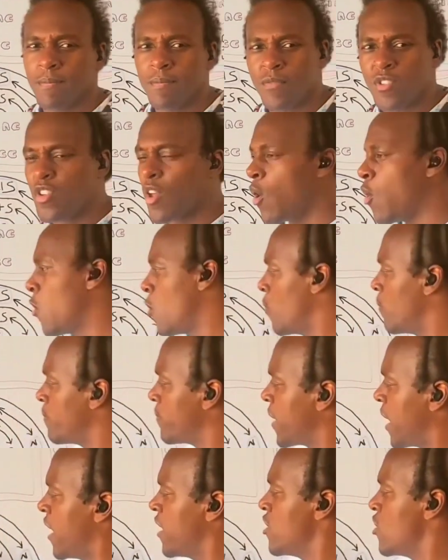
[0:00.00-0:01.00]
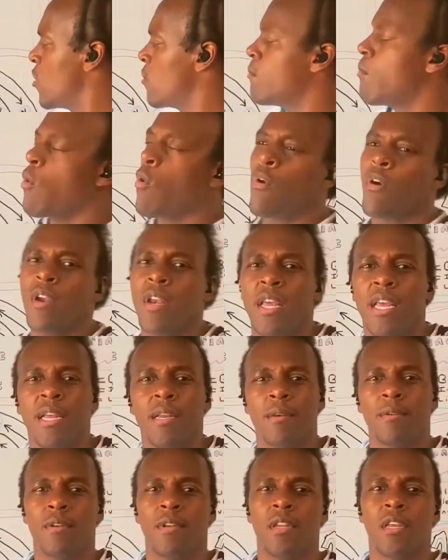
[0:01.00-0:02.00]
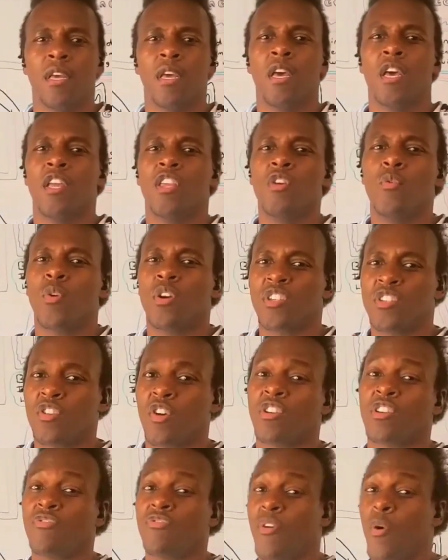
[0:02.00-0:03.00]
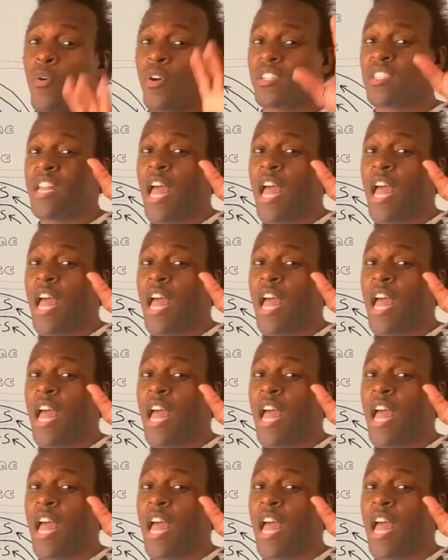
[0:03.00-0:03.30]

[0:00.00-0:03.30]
So in your morning, you want to start to focus.